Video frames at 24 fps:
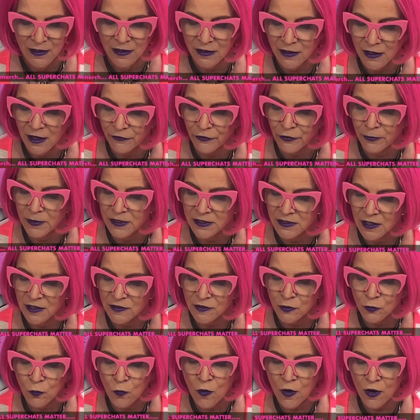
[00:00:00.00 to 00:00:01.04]
Government
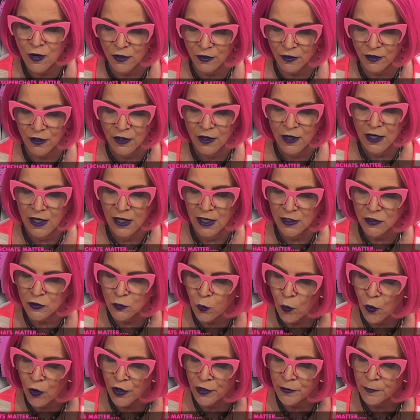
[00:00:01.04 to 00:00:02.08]
doesn't work. Its
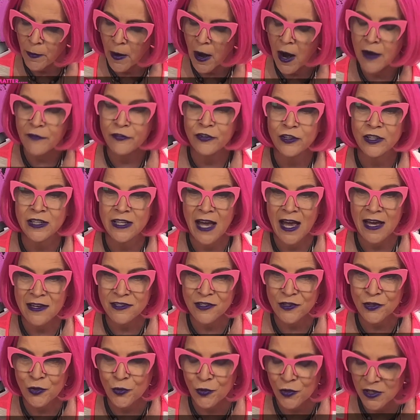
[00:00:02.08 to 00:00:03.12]
war on poverty has
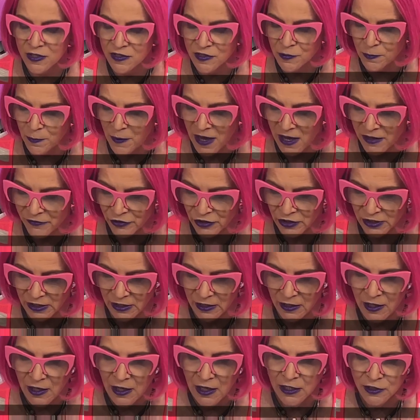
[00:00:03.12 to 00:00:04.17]
increased poverty.
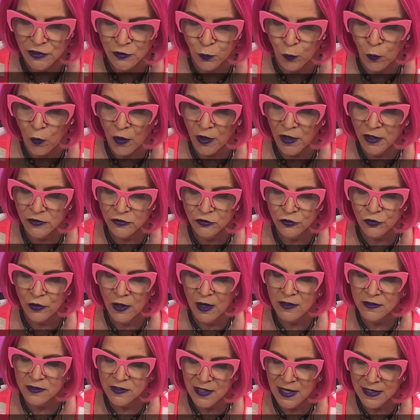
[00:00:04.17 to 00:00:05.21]
Its war on
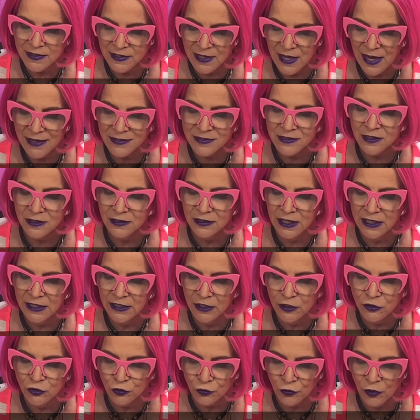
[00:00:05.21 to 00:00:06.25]
drugs has
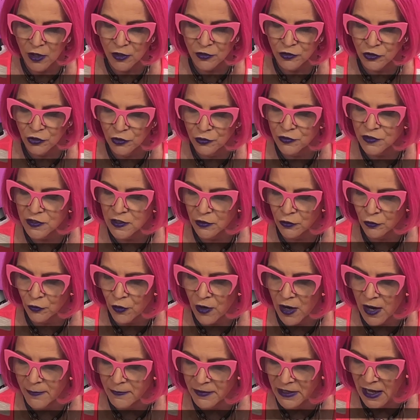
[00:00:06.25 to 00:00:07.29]
escalated drug use and
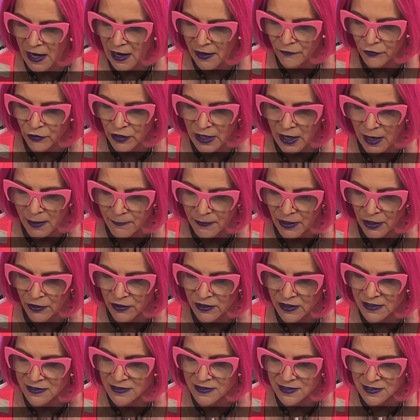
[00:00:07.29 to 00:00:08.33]
crime in every
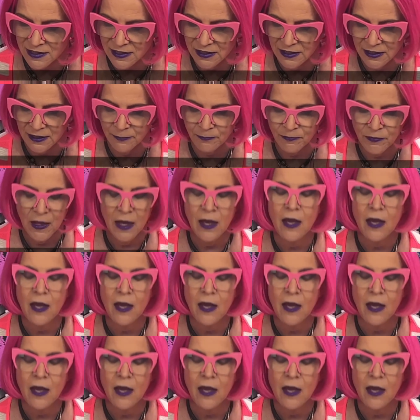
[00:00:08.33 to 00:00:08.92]
American city.